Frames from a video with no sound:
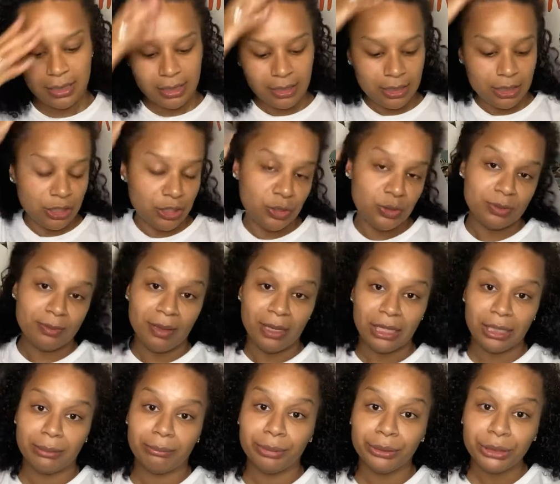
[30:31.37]
Use my
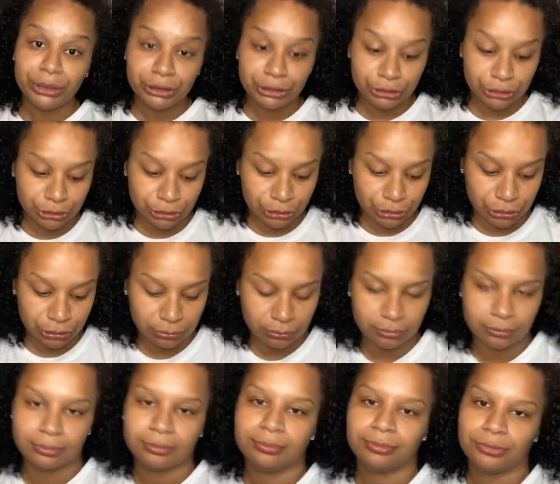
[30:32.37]
little brush.
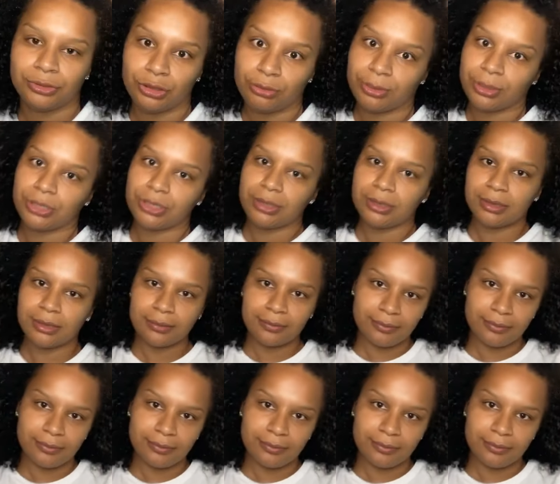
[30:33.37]
2 brushes.